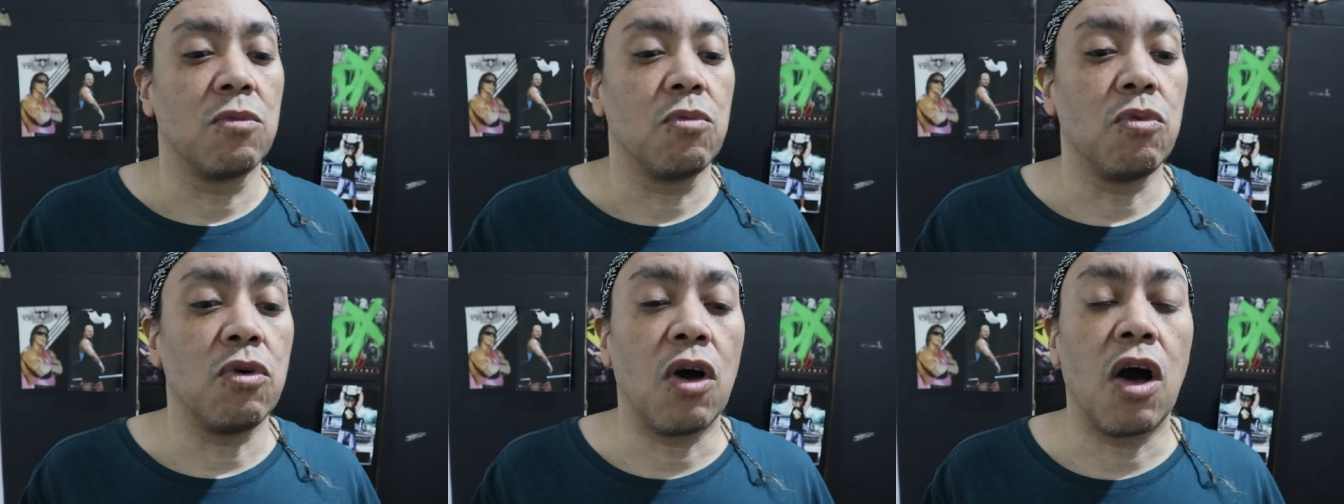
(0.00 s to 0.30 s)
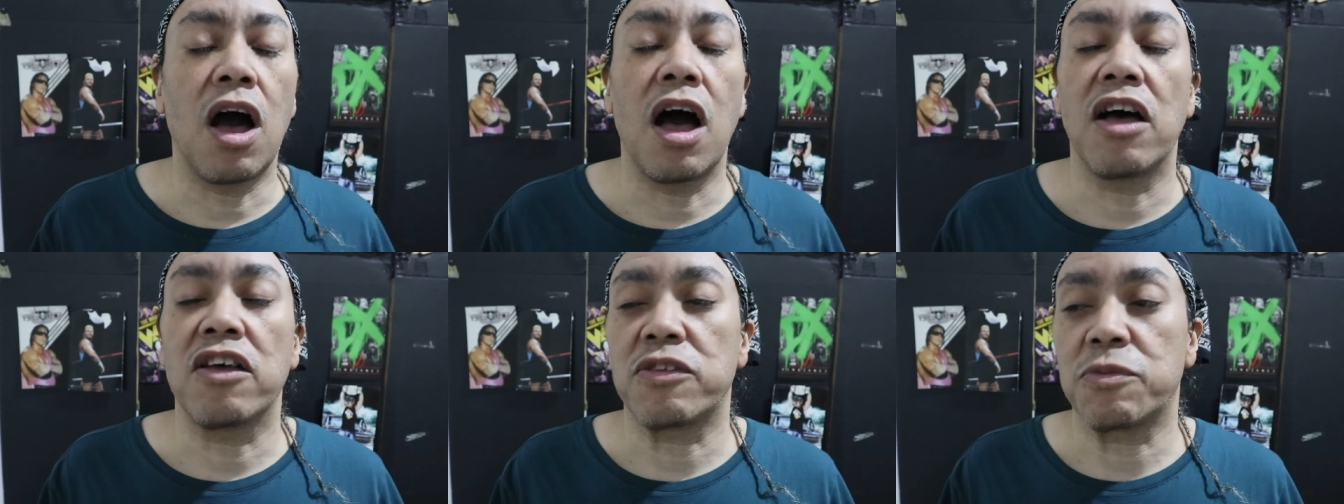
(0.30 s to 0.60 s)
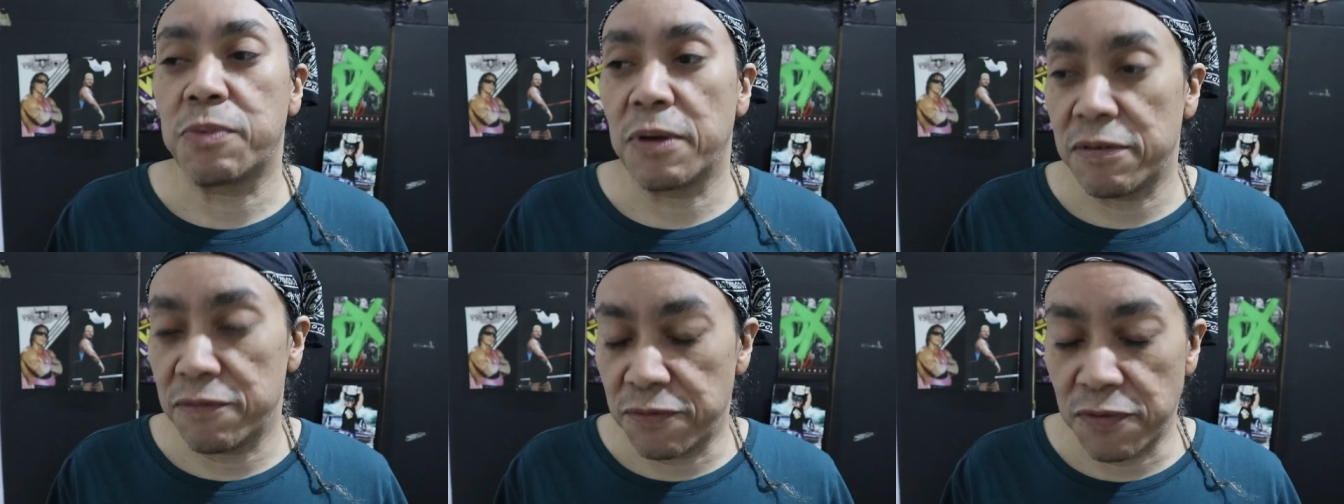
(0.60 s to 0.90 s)
Will
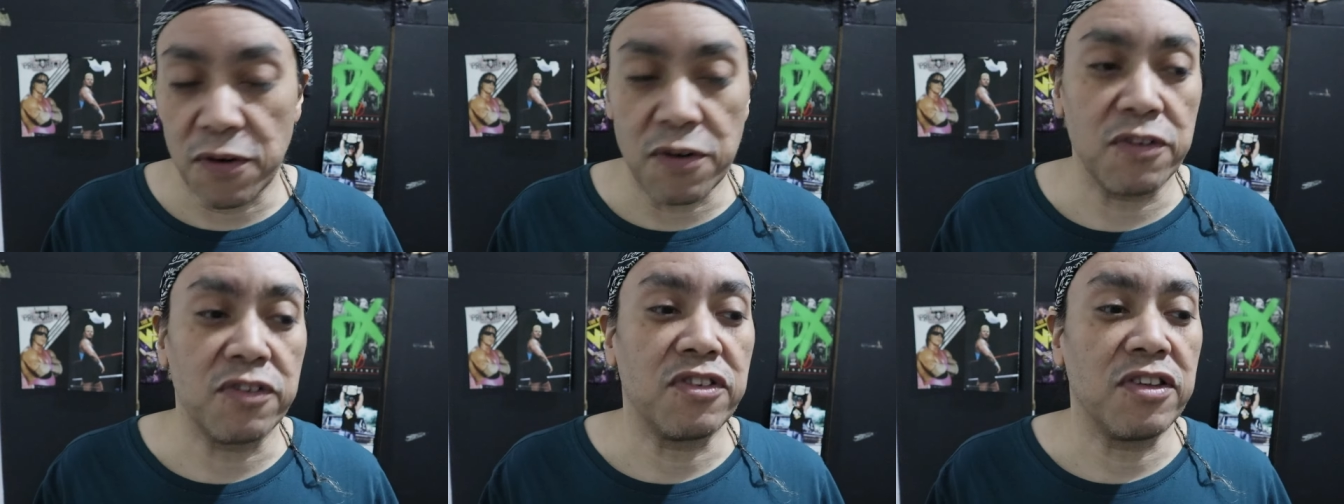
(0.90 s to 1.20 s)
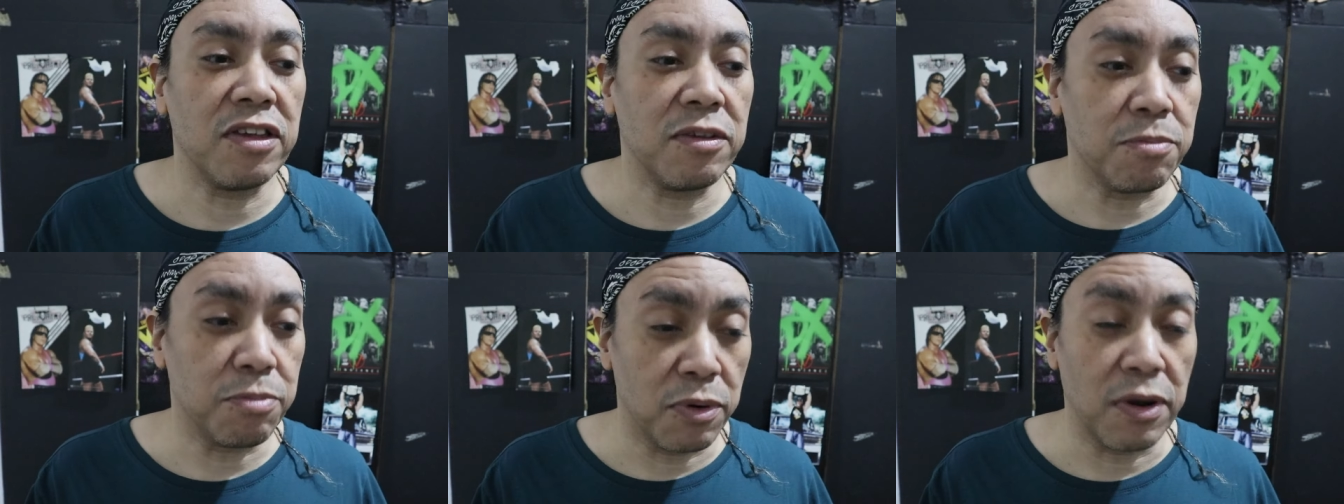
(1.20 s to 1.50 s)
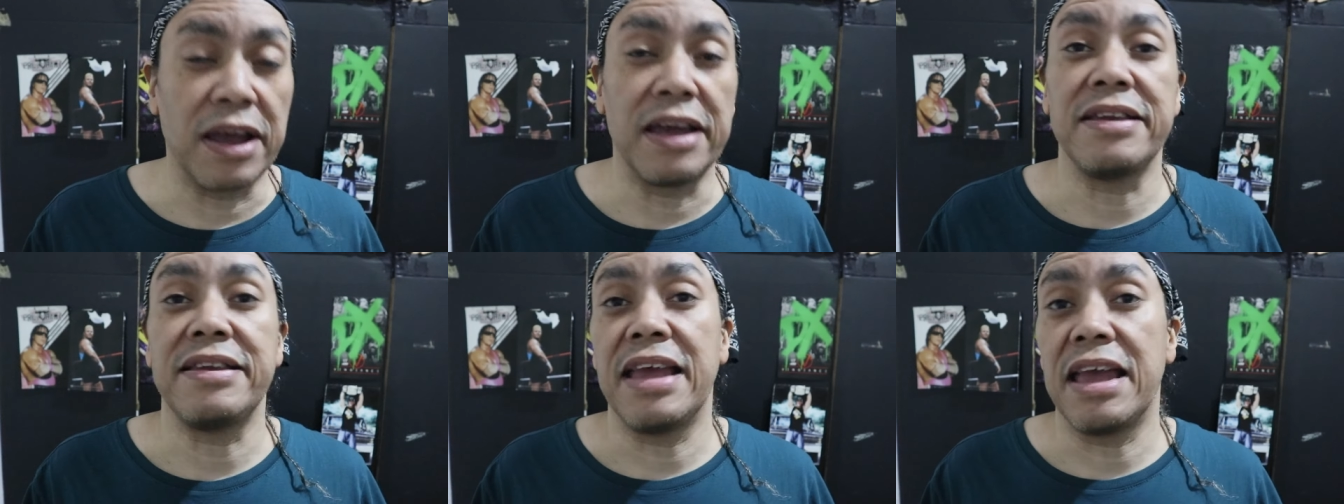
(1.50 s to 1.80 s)
Ospreay versus
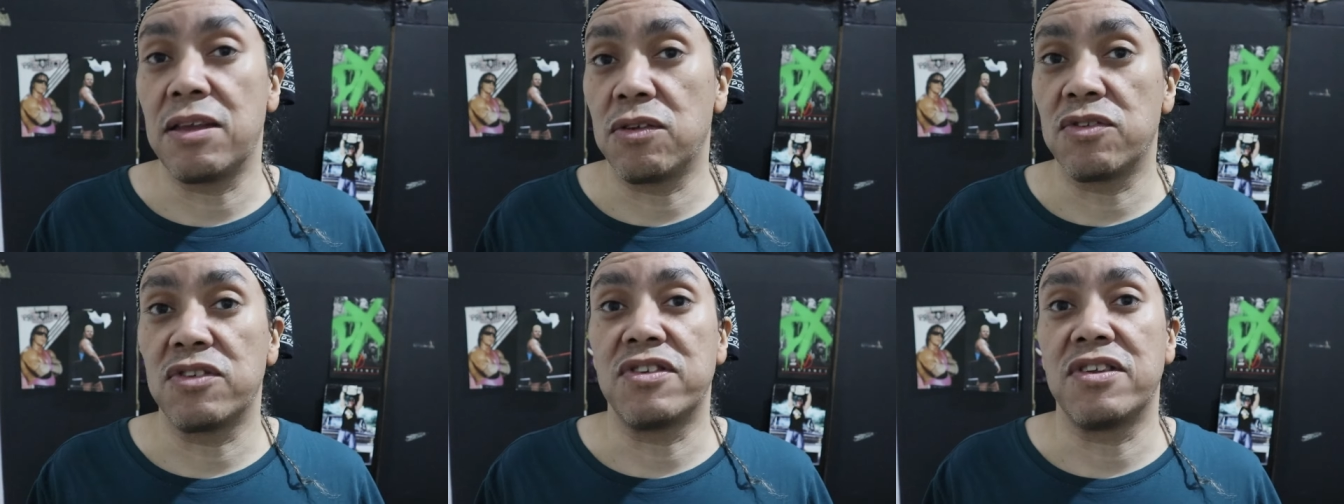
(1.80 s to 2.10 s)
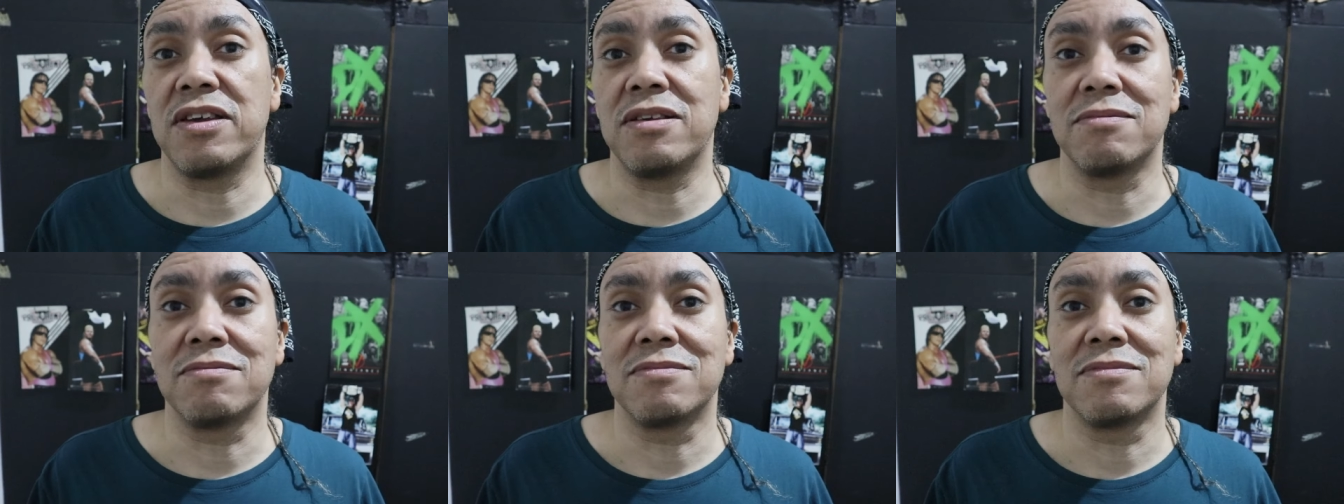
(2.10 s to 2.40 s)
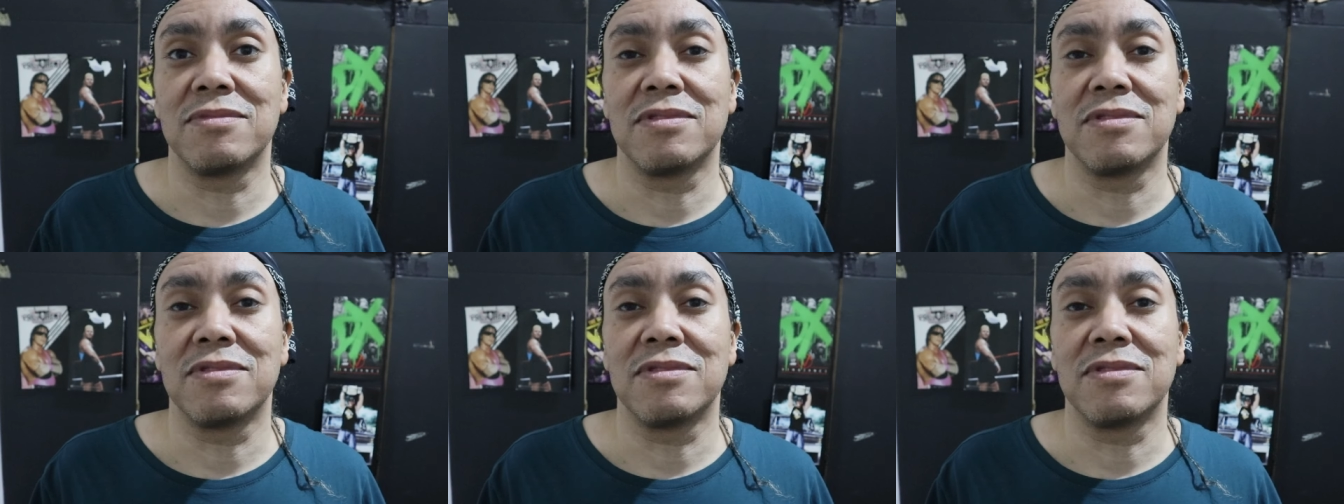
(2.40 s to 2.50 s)
Bryan Danielson.